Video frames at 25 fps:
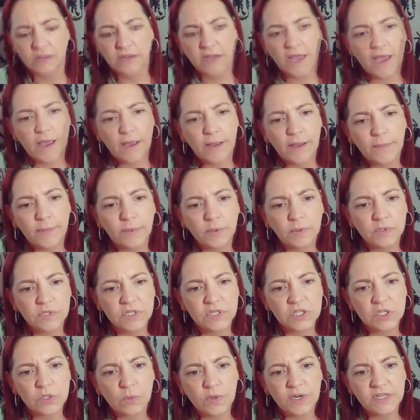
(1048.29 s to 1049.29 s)
Yeah, we can
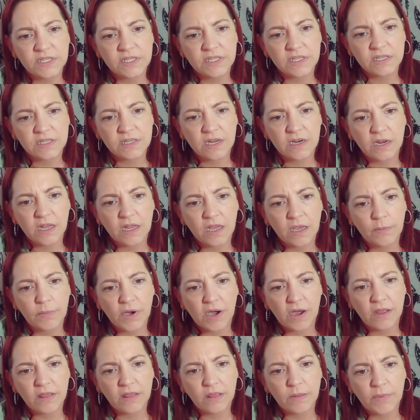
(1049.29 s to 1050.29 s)
squeeze this in here
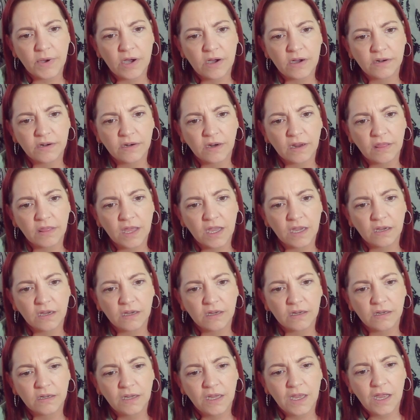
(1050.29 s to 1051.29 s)
behind the bard, I
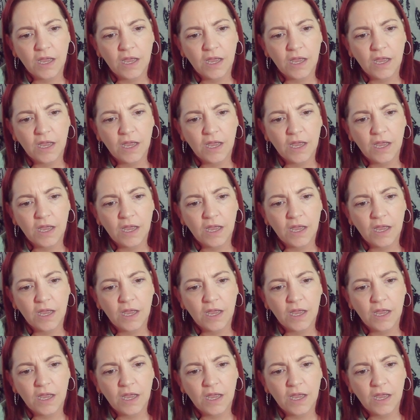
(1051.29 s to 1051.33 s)
think.